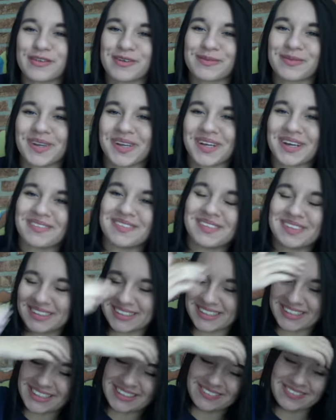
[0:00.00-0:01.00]
from my comment
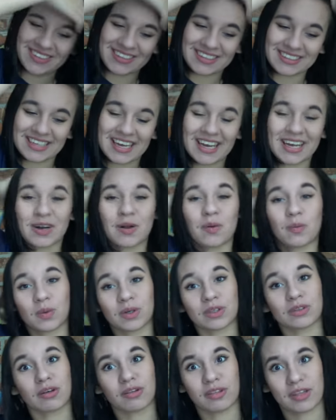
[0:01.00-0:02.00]
section, because I don't
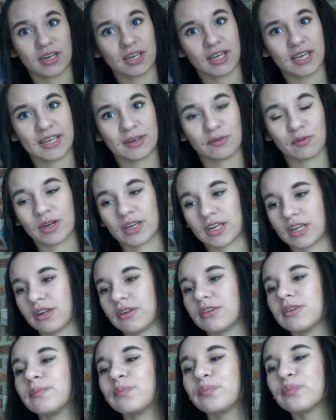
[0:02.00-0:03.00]
want all that hate right here.